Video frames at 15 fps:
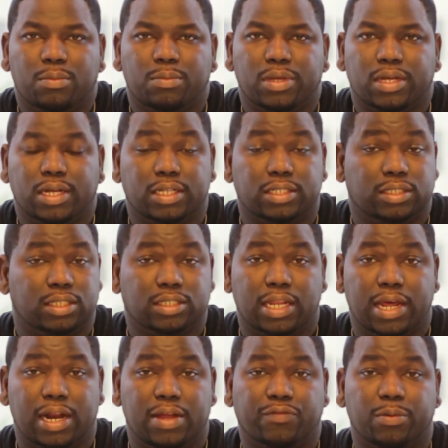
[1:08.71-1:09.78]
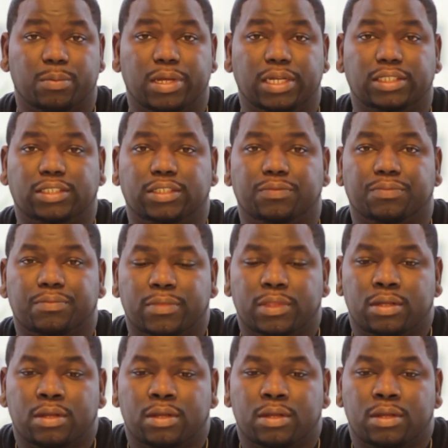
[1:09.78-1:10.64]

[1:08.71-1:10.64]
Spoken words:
because it's a lot of information.